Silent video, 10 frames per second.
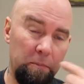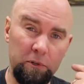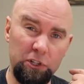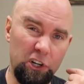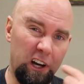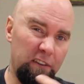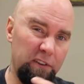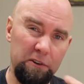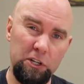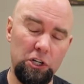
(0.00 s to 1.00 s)
upper jaw,
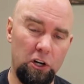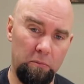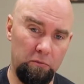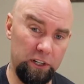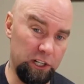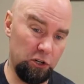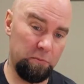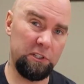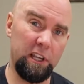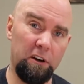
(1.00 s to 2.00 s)
very sharp ridge,
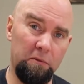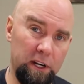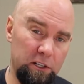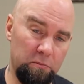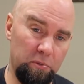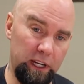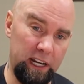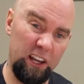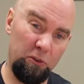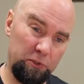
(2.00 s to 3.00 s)
almost like a razor
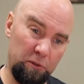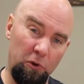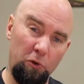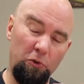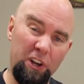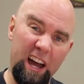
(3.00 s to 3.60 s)
blade, helps them hold